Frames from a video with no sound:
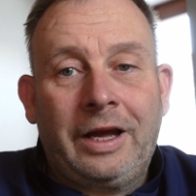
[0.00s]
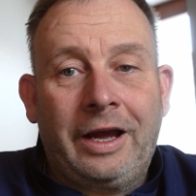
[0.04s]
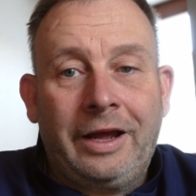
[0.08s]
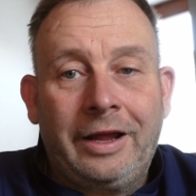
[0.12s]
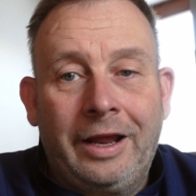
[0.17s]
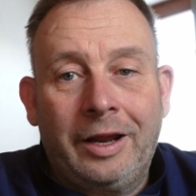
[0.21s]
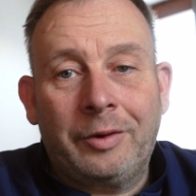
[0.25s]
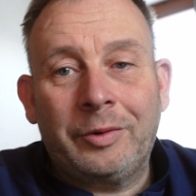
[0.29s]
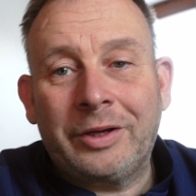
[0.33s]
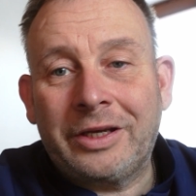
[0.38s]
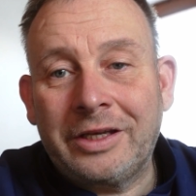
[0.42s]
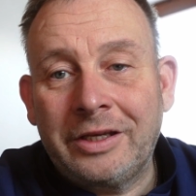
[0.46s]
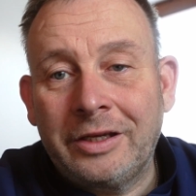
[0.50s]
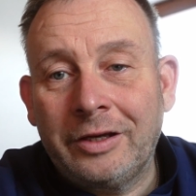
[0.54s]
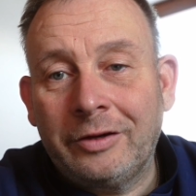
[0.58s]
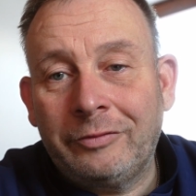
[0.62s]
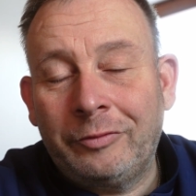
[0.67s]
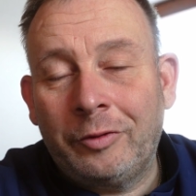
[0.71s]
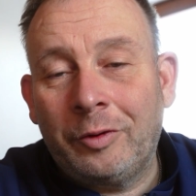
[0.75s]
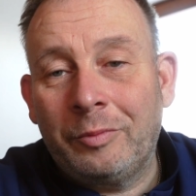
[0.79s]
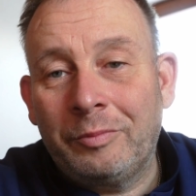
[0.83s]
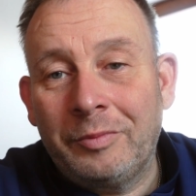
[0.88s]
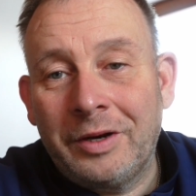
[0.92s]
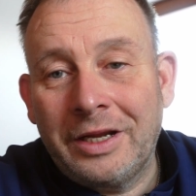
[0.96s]
Hi, Eric here
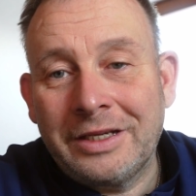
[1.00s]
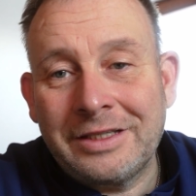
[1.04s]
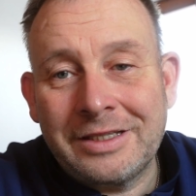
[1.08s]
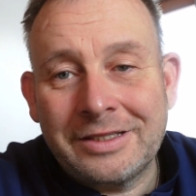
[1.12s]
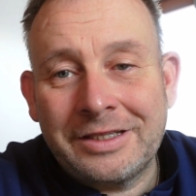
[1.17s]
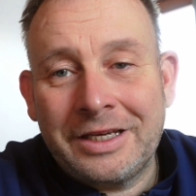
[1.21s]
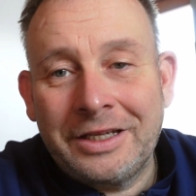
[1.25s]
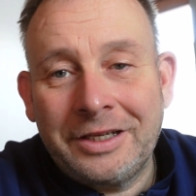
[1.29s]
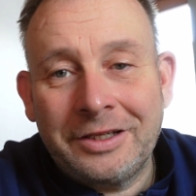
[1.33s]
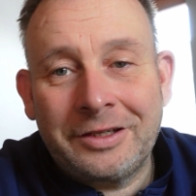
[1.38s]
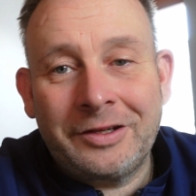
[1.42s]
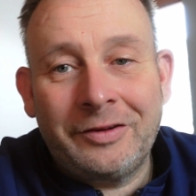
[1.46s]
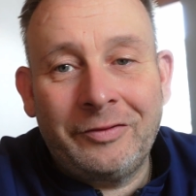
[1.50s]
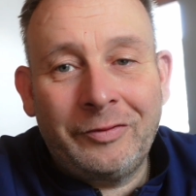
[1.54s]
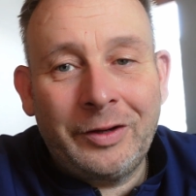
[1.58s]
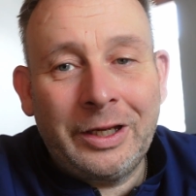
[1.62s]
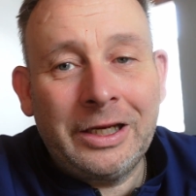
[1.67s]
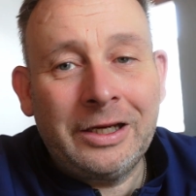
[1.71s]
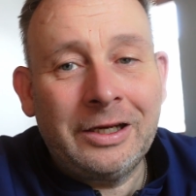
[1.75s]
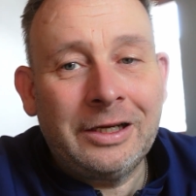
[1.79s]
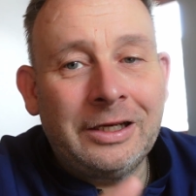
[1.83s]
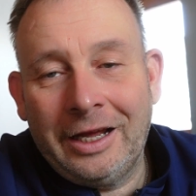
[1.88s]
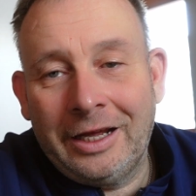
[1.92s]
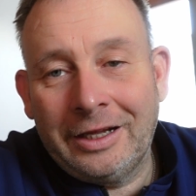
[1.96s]
from Laser Skinning
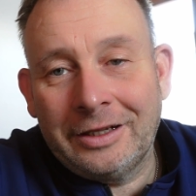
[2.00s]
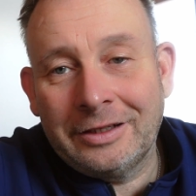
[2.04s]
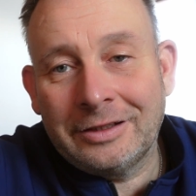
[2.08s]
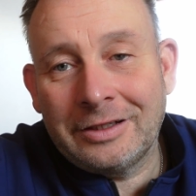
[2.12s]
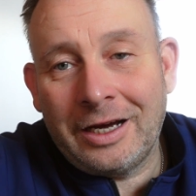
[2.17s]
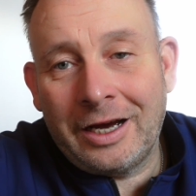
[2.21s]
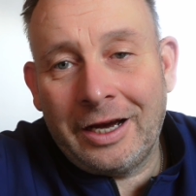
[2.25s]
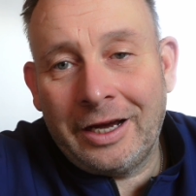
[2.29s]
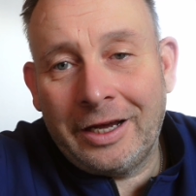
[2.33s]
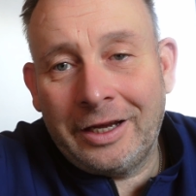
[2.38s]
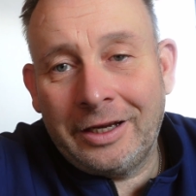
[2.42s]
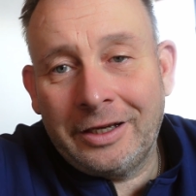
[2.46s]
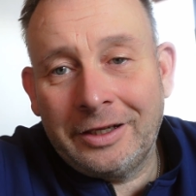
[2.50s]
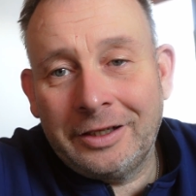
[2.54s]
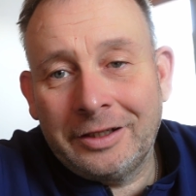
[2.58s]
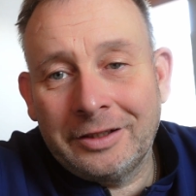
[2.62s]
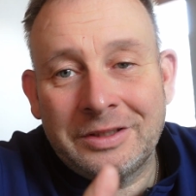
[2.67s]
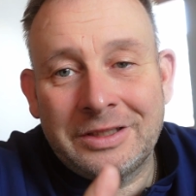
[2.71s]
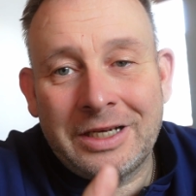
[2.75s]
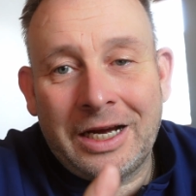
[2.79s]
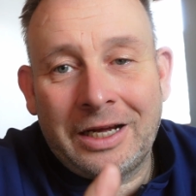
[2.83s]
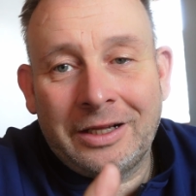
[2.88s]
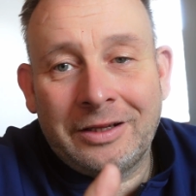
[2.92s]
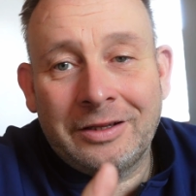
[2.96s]
TV, and I
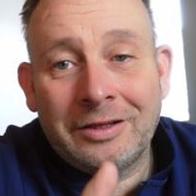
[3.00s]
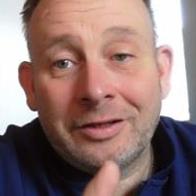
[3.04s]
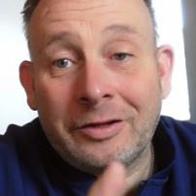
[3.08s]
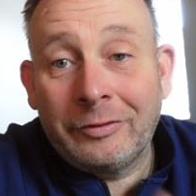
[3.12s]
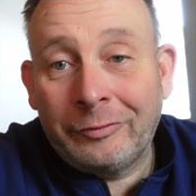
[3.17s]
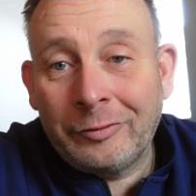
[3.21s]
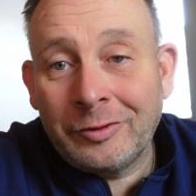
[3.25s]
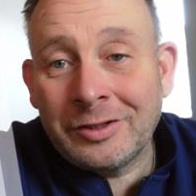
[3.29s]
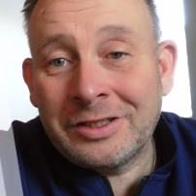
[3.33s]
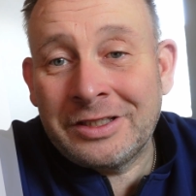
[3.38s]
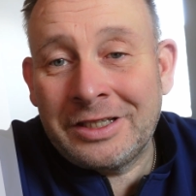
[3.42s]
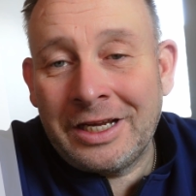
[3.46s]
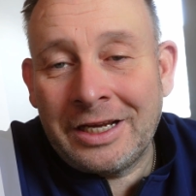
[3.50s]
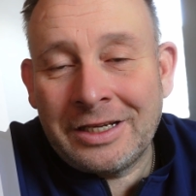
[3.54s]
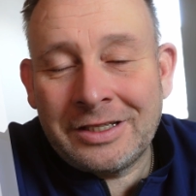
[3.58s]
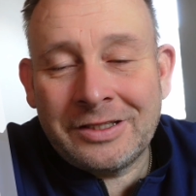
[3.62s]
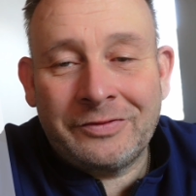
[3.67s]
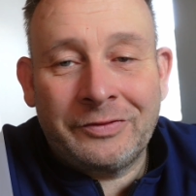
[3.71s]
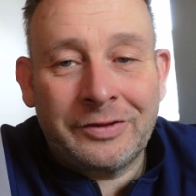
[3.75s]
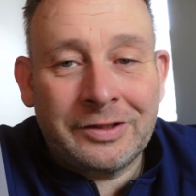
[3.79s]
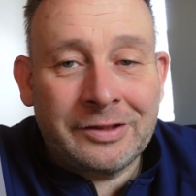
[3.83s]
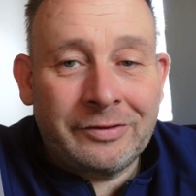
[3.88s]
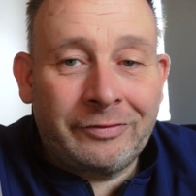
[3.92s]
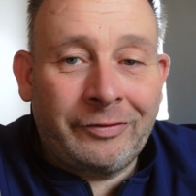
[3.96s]
done the first
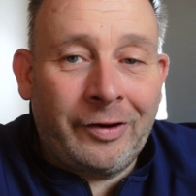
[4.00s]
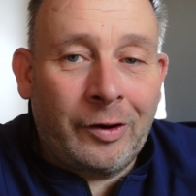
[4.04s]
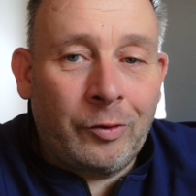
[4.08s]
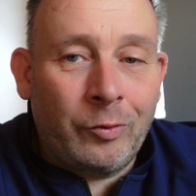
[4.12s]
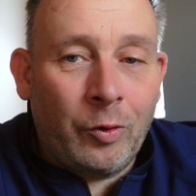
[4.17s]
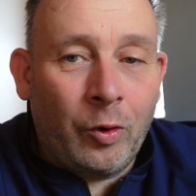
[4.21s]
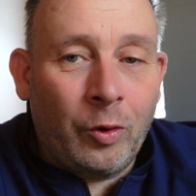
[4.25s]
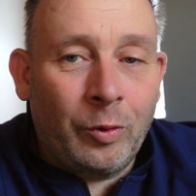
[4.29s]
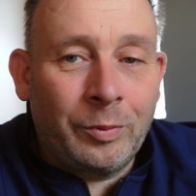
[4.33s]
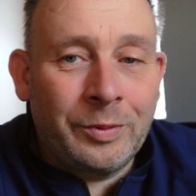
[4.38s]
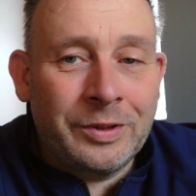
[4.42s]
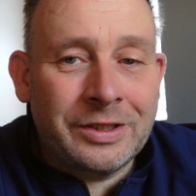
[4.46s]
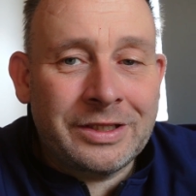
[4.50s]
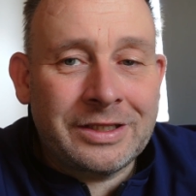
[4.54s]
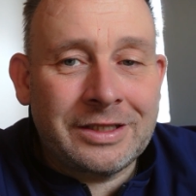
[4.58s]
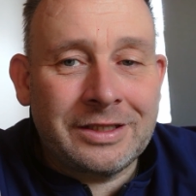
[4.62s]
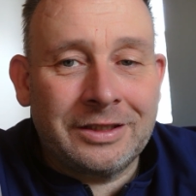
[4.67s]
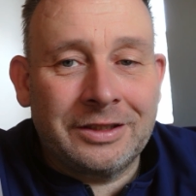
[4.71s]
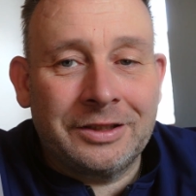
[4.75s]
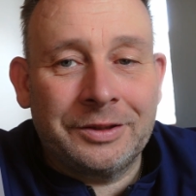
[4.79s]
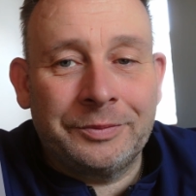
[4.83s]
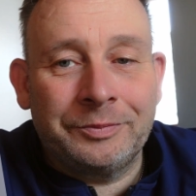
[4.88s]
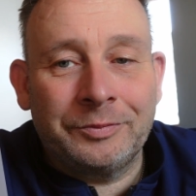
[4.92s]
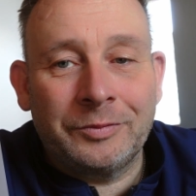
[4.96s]
test with the FARO
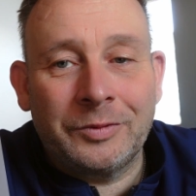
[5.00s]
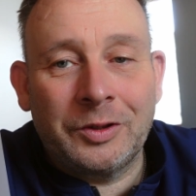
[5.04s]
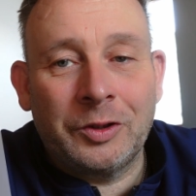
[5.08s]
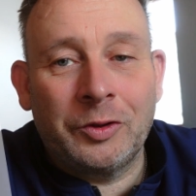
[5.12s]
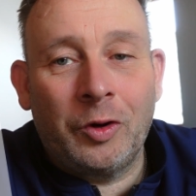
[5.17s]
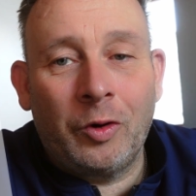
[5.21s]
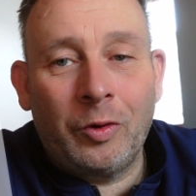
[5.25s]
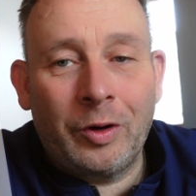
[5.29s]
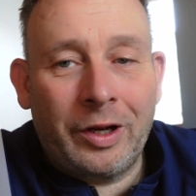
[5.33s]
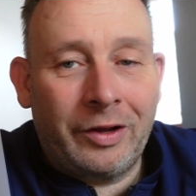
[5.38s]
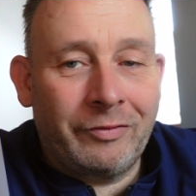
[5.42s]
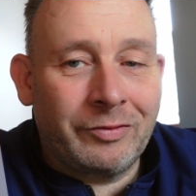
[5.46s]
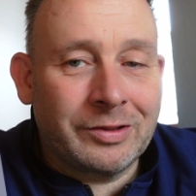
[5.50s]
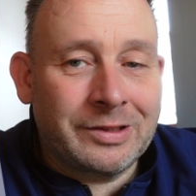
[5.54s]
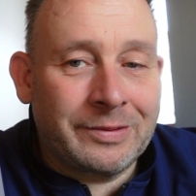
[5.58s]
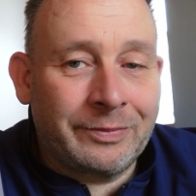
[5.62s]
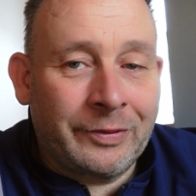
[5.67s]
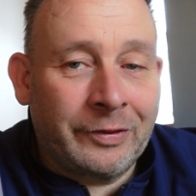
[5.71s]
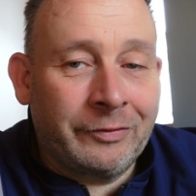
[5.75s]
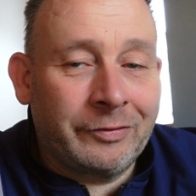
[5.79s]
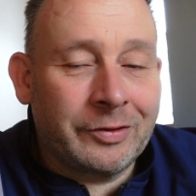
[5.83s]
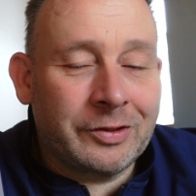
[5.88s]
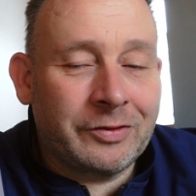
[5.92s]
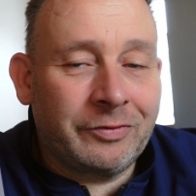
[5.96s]
Orbis. You know, there was a
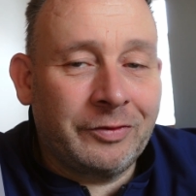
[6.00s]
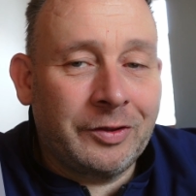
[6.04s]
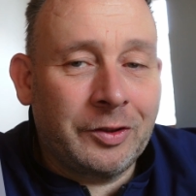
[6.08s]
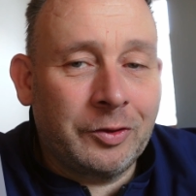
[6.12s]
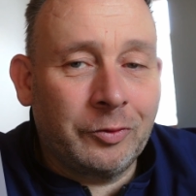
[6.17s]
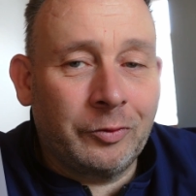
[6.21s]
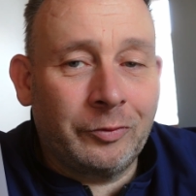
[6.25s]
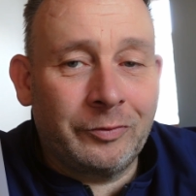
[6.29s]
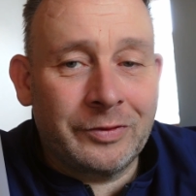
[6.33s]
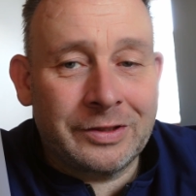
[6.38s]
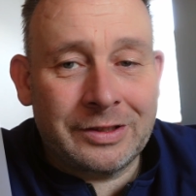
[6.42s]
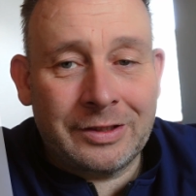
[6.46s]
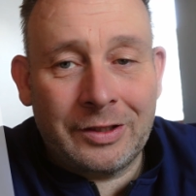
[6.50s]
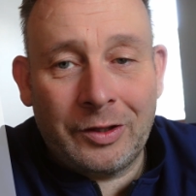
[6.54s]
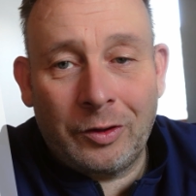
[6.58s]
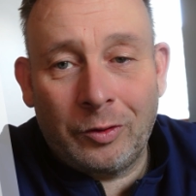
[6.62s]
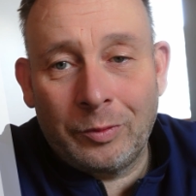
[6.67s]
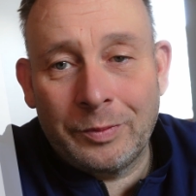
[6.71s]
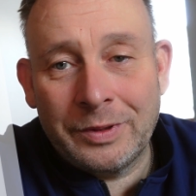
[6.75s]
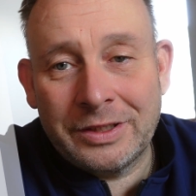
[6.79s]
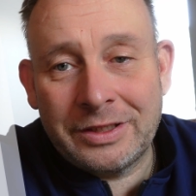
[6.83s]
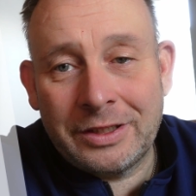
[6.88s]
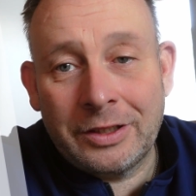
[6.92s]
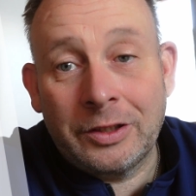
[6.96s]
previous video with the
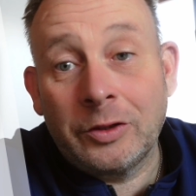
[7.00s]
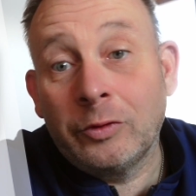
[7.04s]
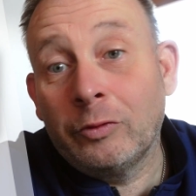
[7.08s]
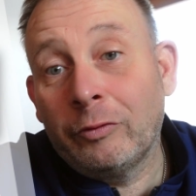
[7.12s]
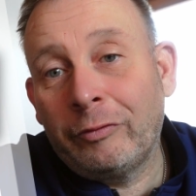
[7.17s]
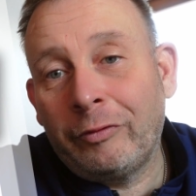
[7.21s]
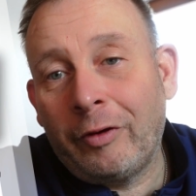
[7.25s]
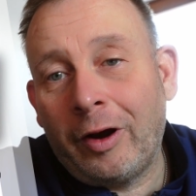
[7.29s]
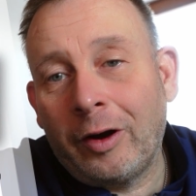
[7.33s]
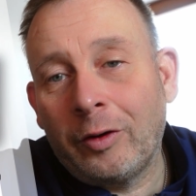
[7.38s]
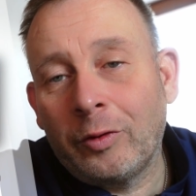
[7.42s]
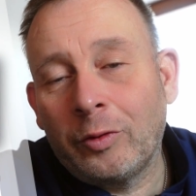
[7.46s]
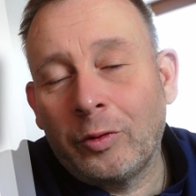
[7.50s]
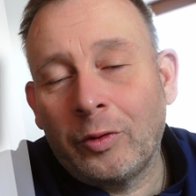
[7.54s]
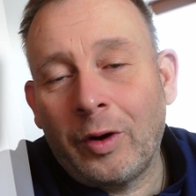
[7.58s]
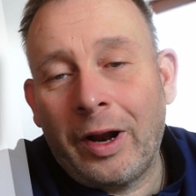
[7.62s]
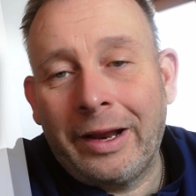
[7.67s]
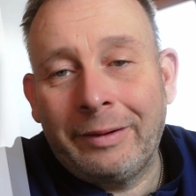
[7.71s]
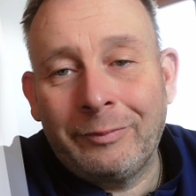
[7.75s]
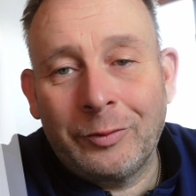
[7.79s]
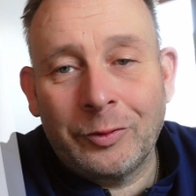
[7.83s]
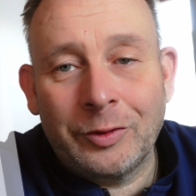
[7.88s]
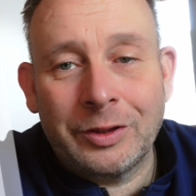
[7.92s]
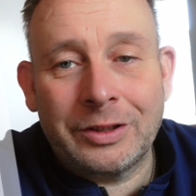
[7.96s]
Orbis, the new FARO
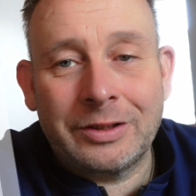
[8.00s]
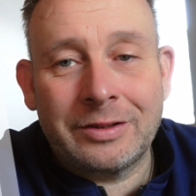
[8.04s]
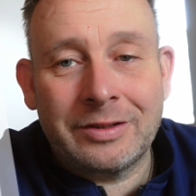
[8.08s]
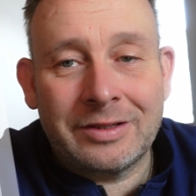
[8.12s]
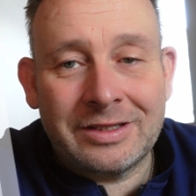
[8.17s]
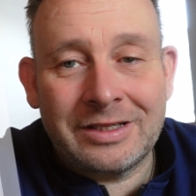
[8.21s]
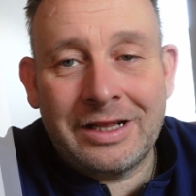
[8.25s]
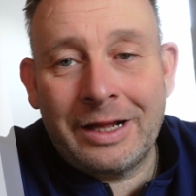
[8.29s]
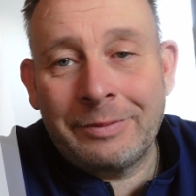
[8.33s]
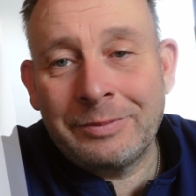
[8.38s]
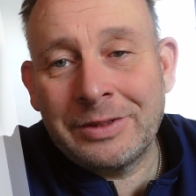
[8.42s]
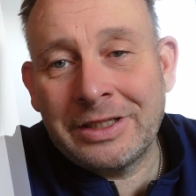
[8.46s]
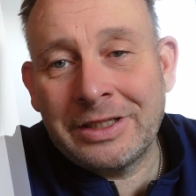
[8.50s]
hybrid slam